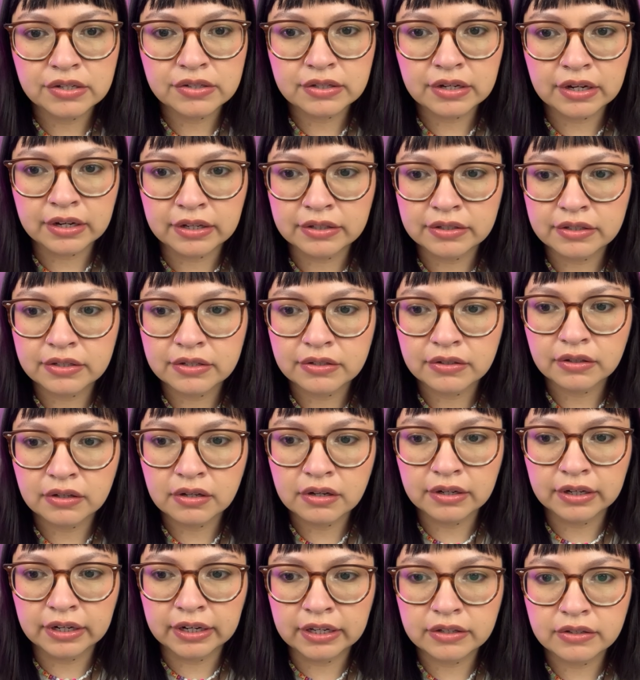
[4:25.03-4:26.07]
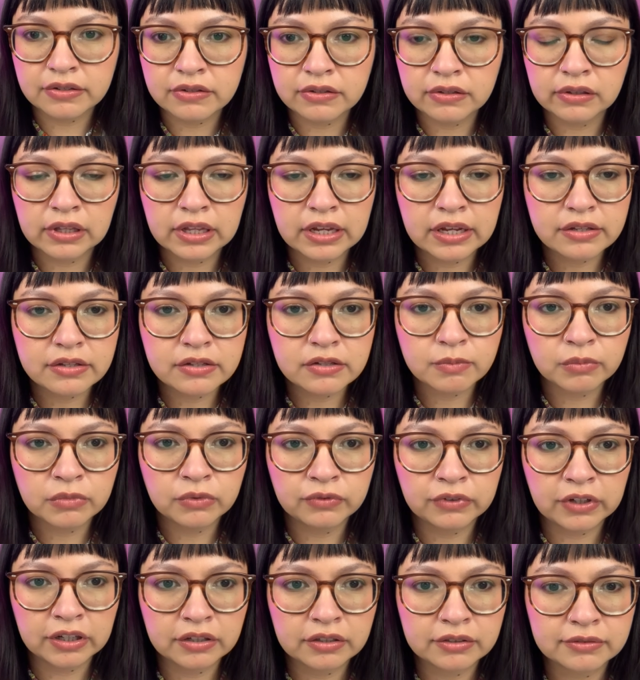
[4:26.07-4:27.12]
not. Alright, so let's
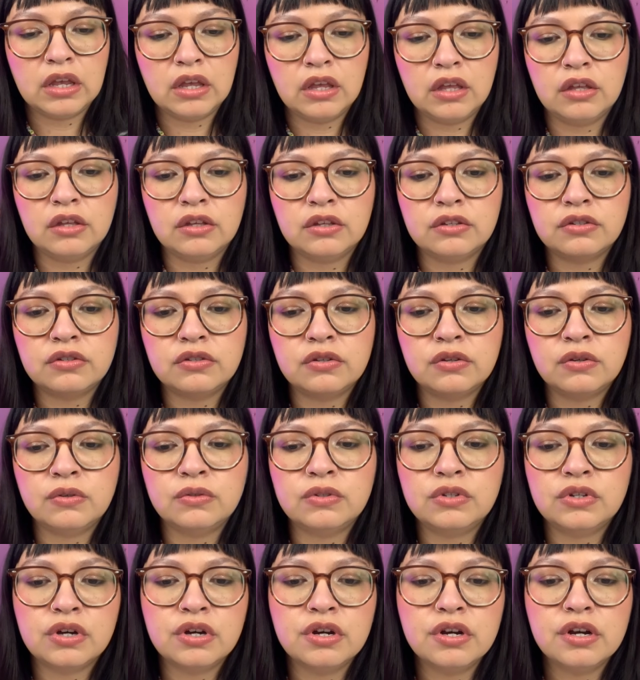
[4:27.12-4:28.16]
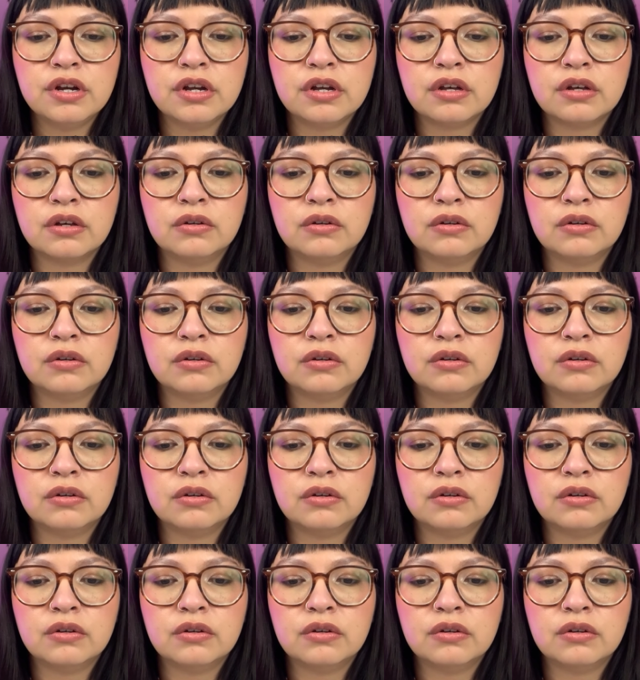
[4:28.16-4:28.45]
move on. So dark